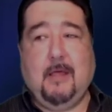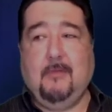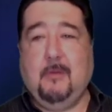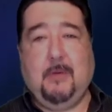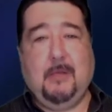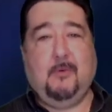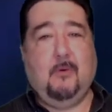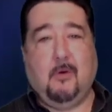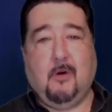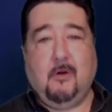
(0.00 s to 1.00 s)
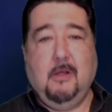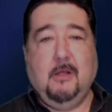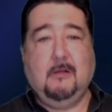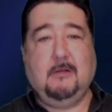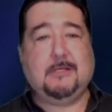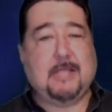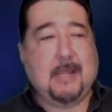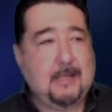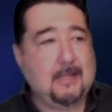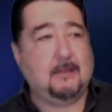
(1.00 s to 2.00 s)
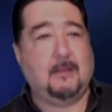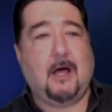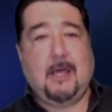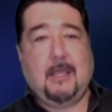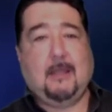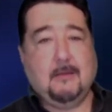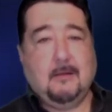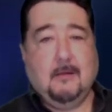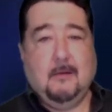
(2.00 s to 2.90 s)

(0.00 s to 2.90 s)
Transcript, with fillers: And then people were standing in line